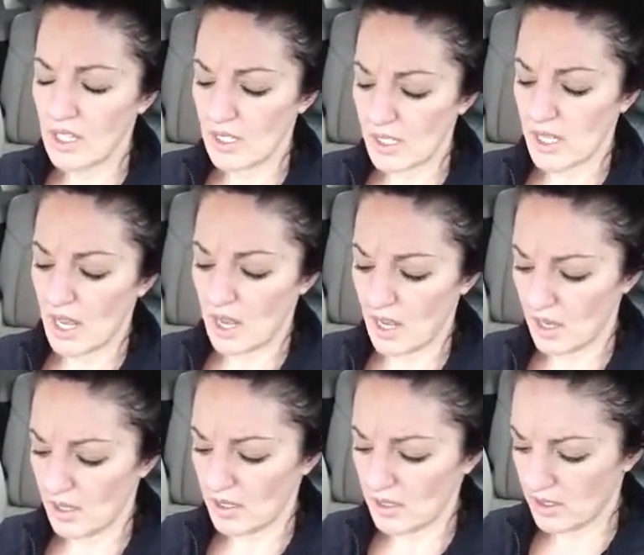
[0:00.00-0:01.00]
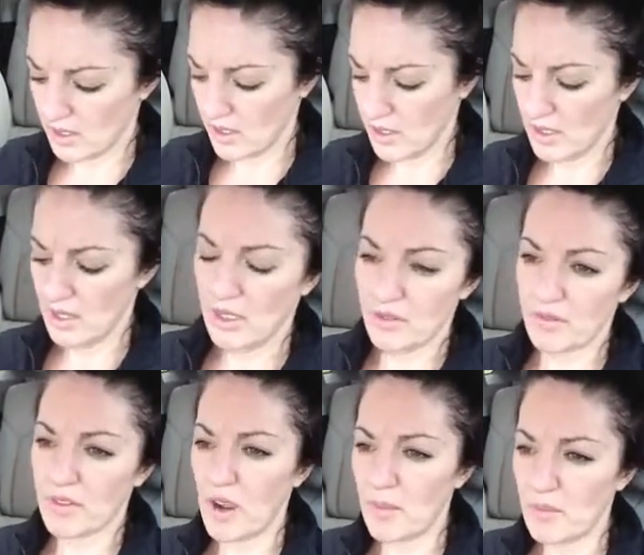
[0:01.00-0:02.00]
it's, uh,
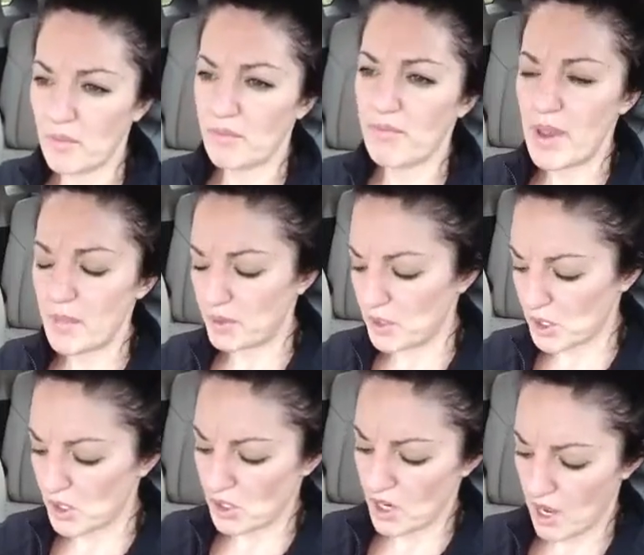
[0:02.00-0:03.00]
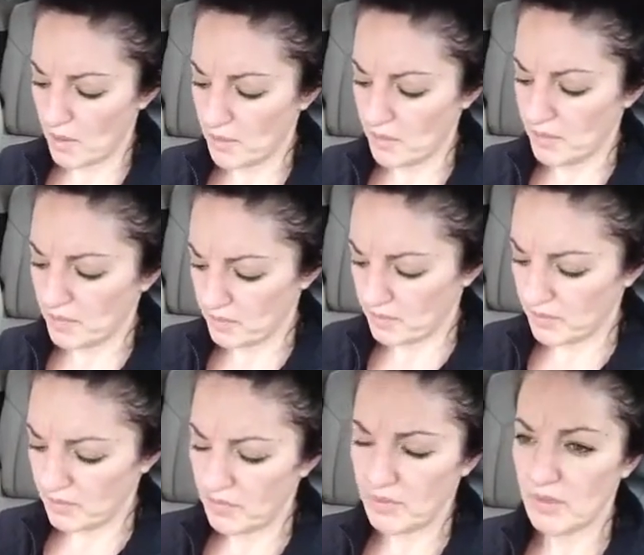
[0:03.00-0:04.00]
from maple syrup,
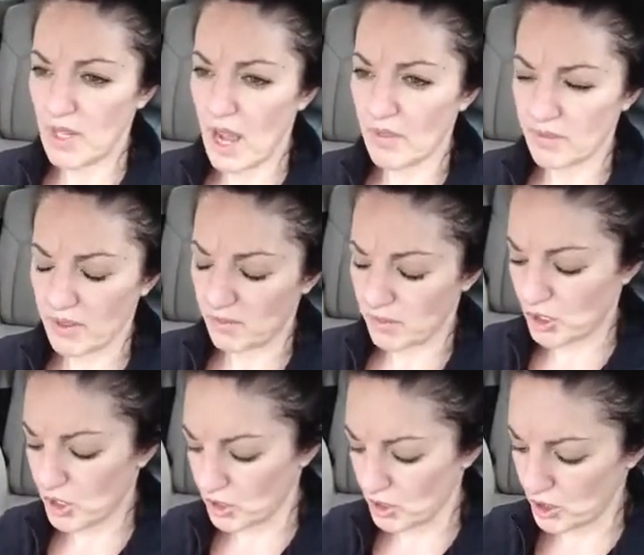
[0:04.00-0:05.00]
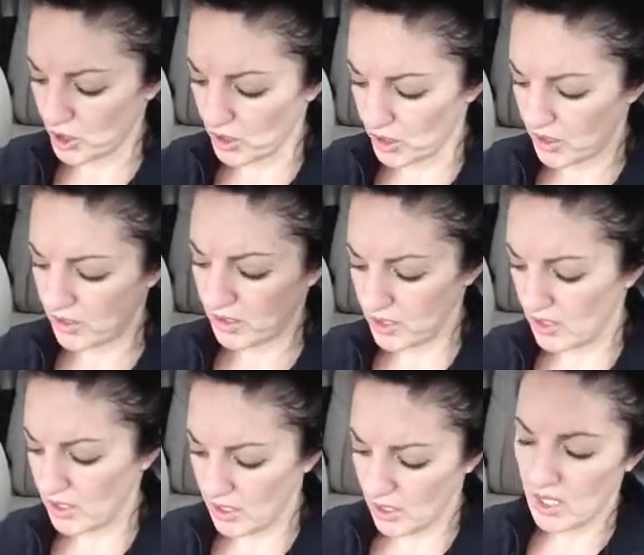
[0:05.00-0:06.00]
not from sugar sugar.
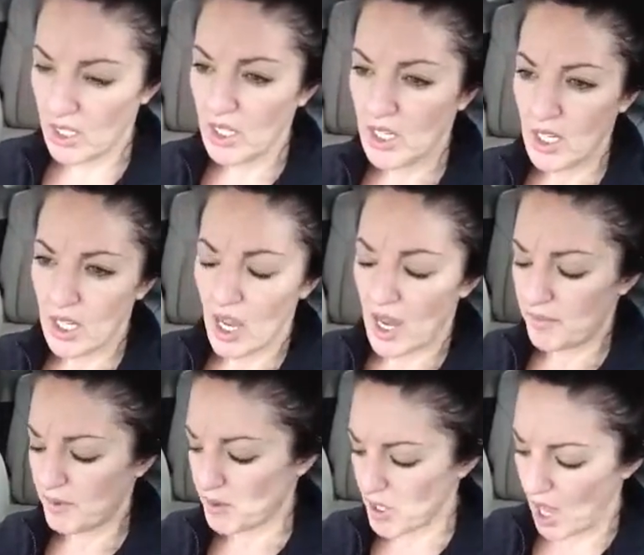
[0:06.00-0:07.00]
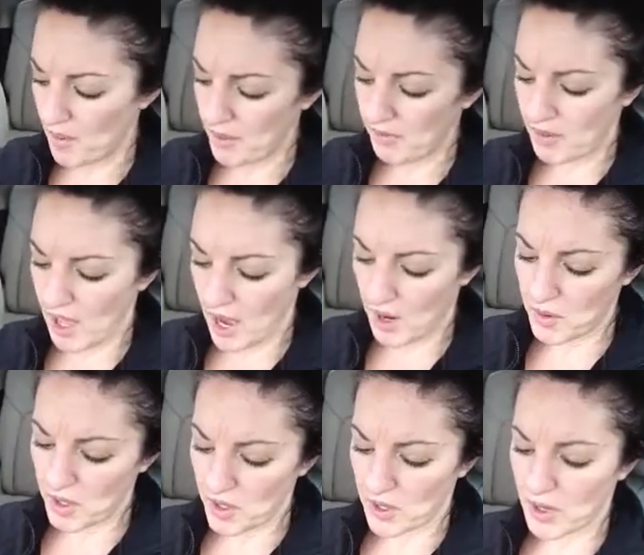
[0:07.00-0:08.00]
Um, there's almond
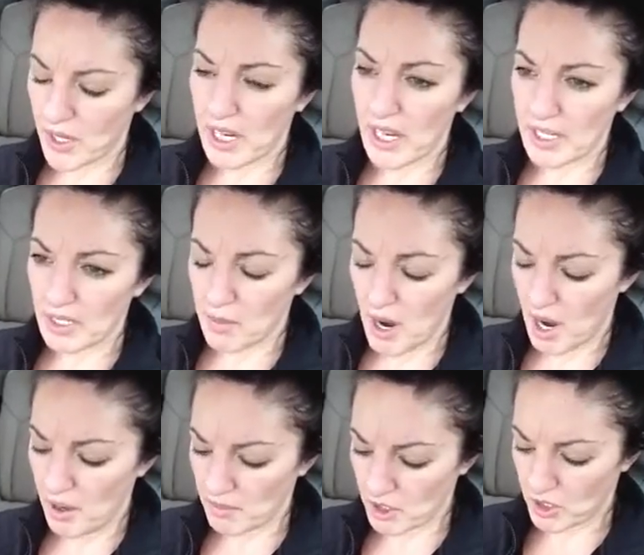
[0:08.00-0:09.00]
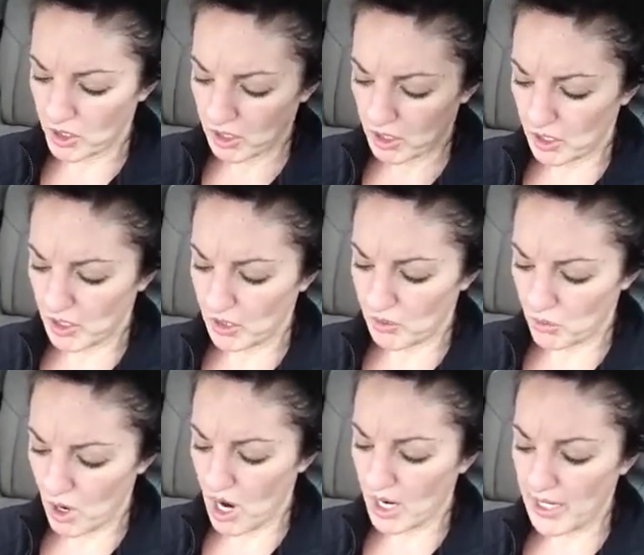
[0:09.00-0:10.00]
flour, organic palm sugar,
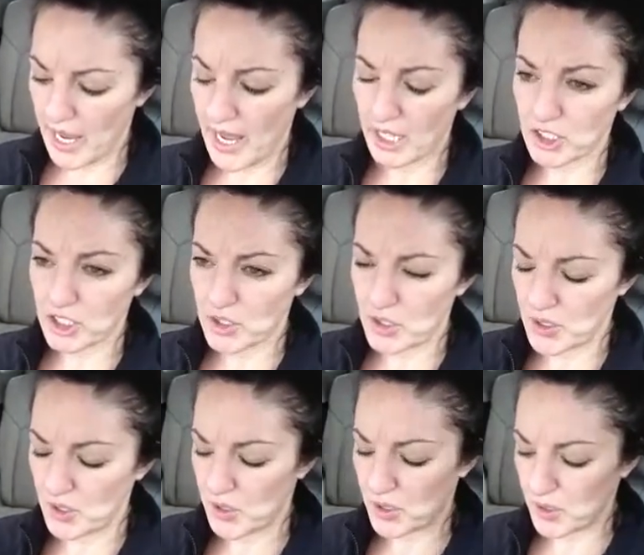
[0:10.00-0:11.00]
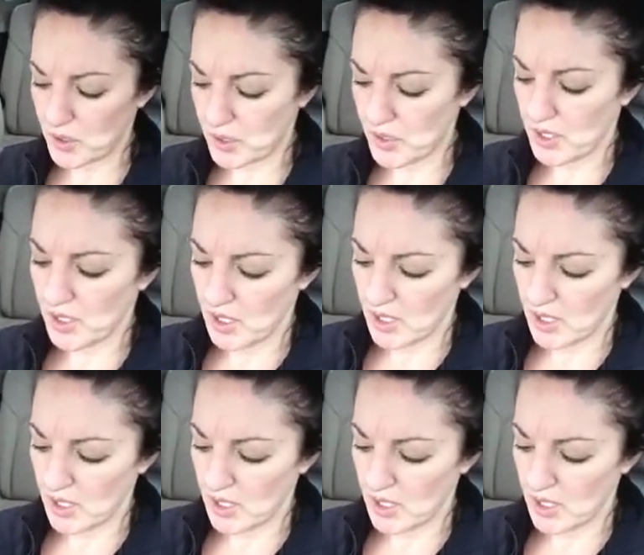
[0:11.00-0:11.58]
raw cashews,